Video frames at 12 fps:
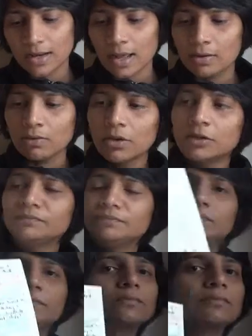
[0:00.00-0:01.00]

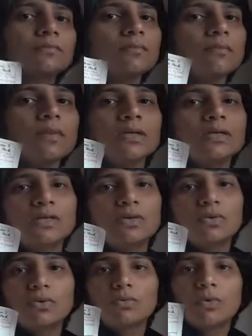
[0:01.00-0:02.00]
now
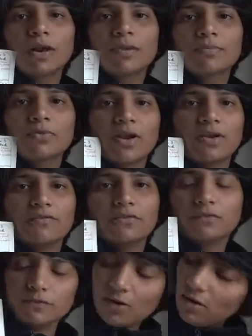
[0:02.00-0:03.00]
so what i'm
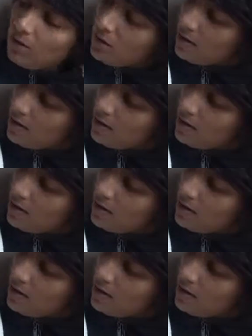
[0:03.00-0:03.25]
grateful for